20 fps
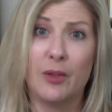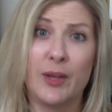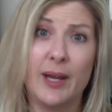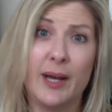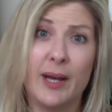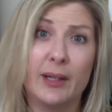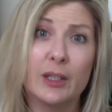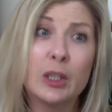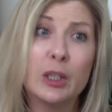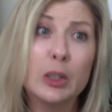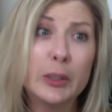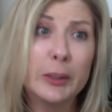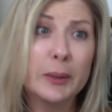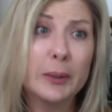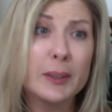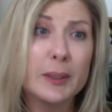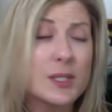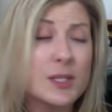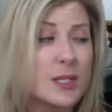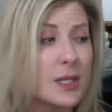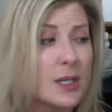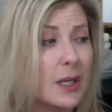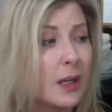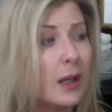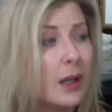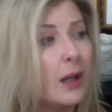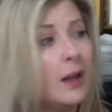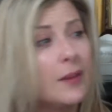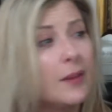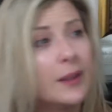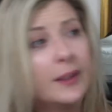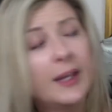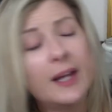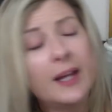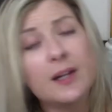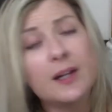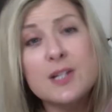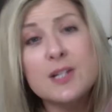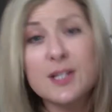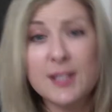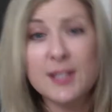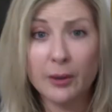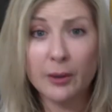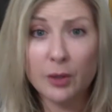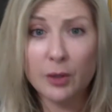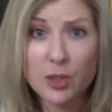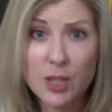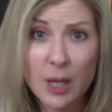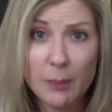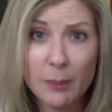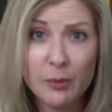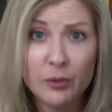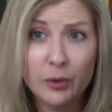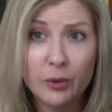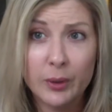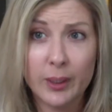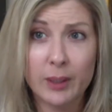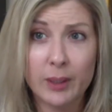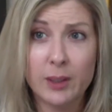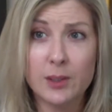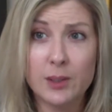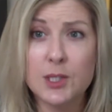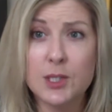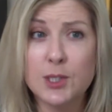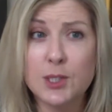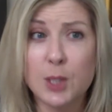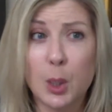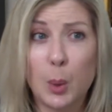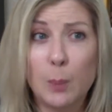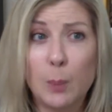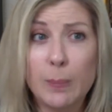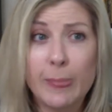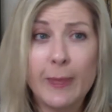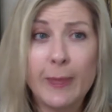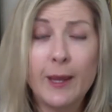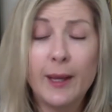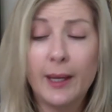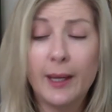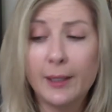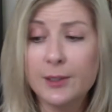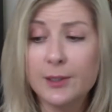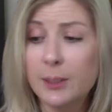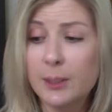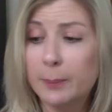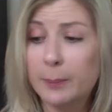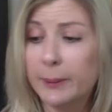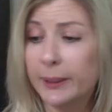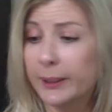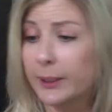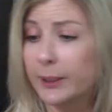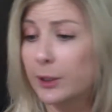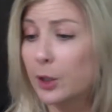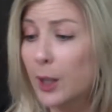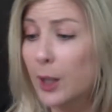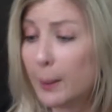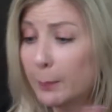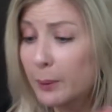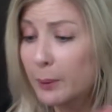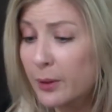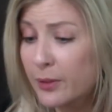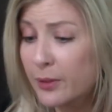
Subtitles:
They had a clearance, then they had a discount on top of clearance, so ended up getting a couple of